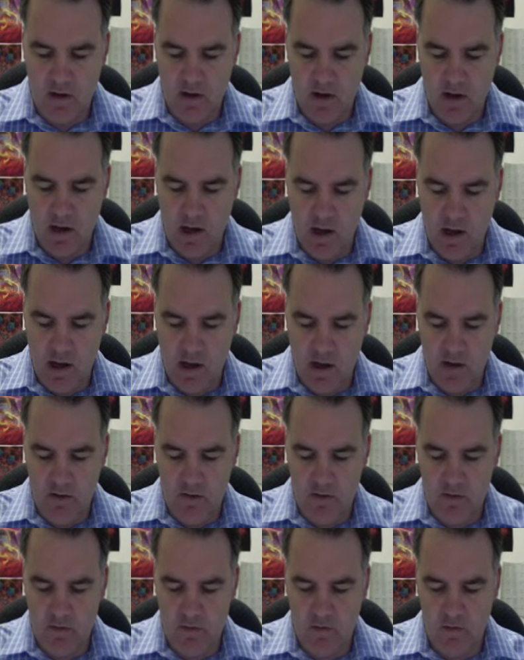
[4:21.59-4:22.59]
R
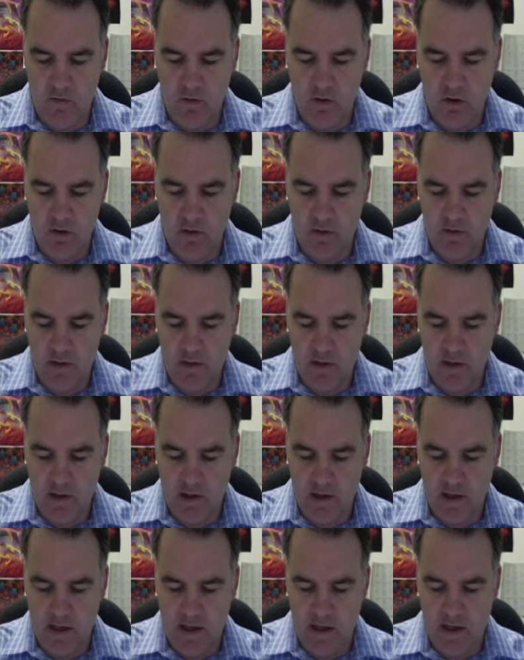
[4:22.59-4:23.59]
dot
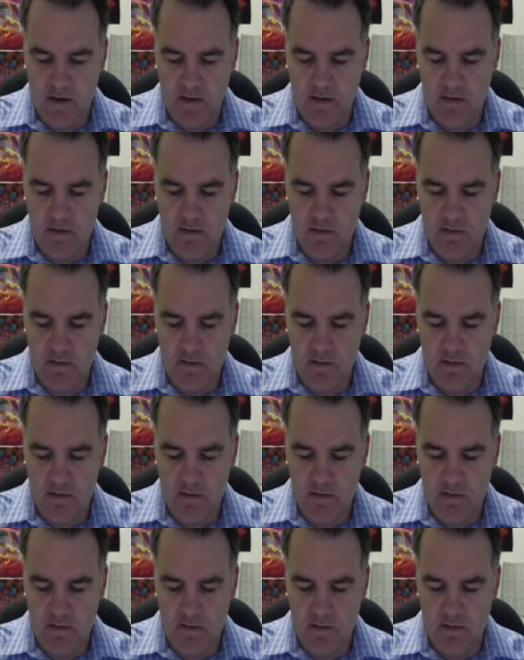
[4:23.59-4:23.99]
n